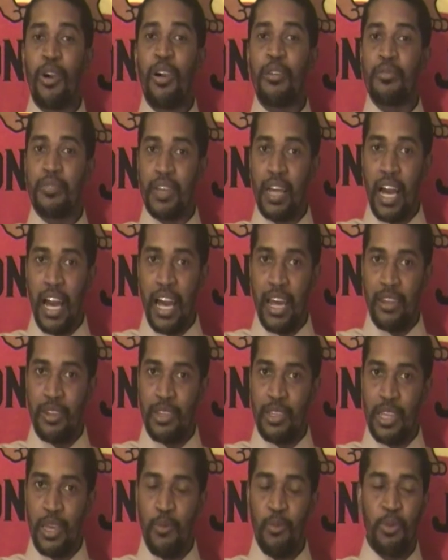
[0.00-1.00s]
of God
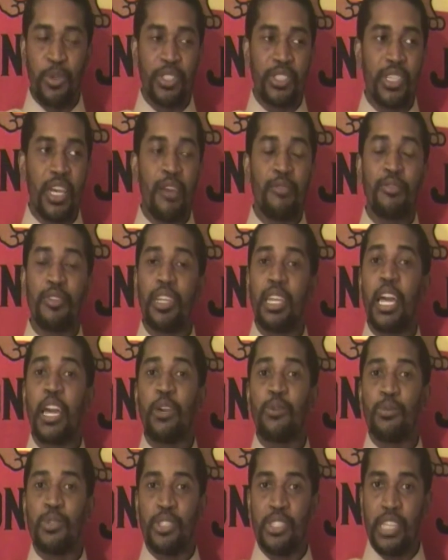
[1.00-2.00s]
in whichever
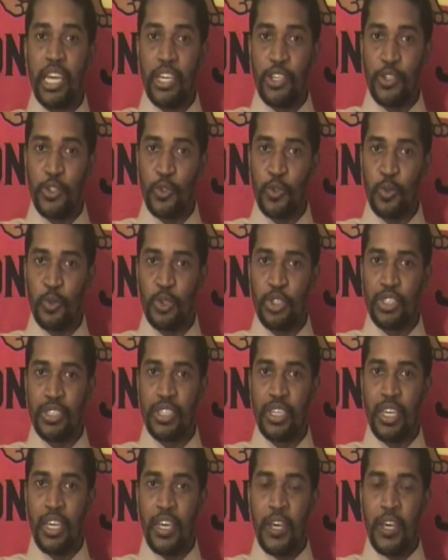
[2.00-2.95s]
language they use,